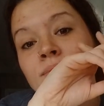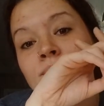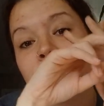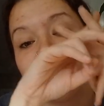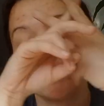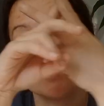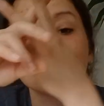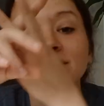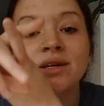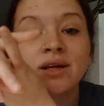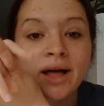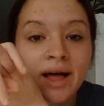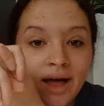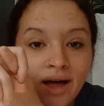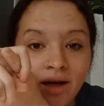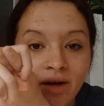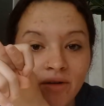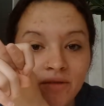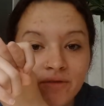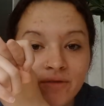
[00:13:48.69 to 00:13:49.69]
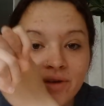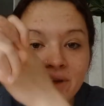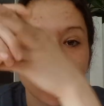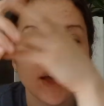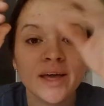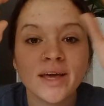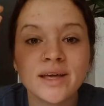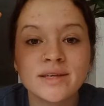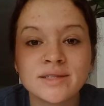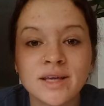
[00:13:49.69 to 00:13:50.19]
mental health
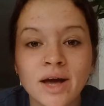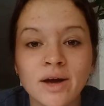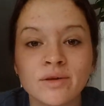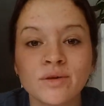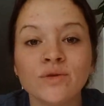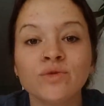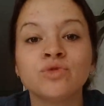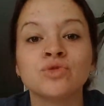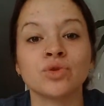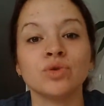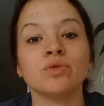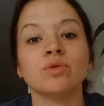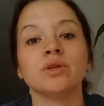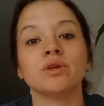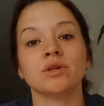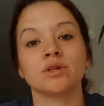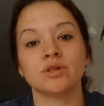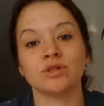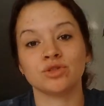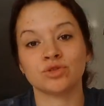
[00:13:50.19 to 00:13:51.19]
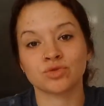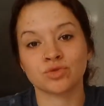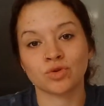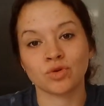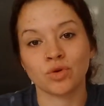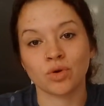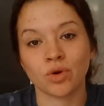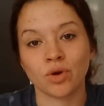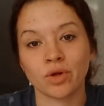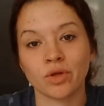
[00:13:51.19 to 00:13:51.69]
is how you truly
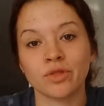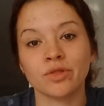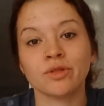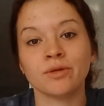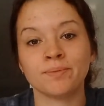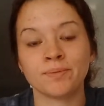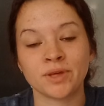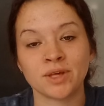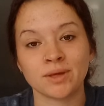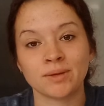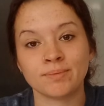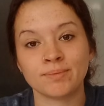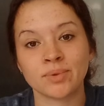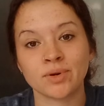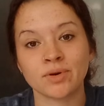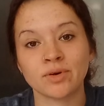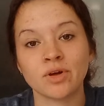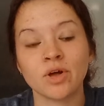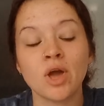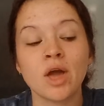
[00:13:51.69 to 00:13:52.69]
control the people,